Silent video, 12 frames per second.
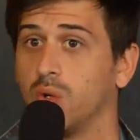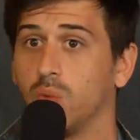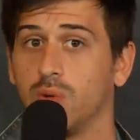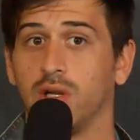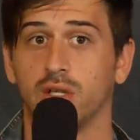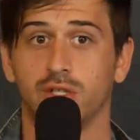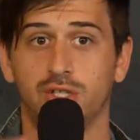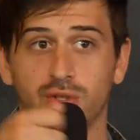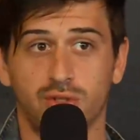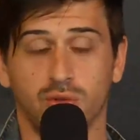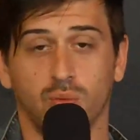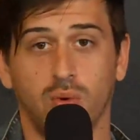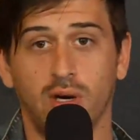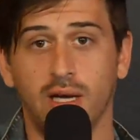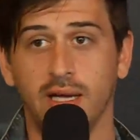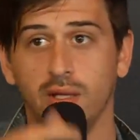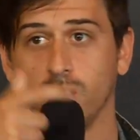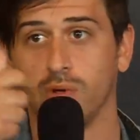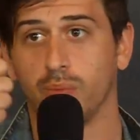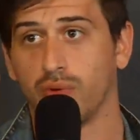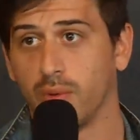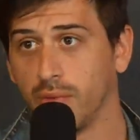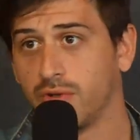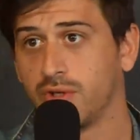will choose your wine, will
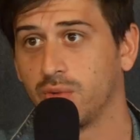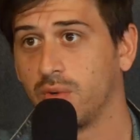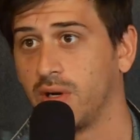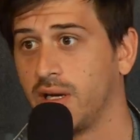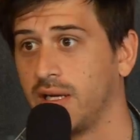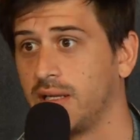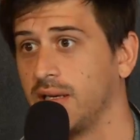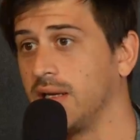promote your wine,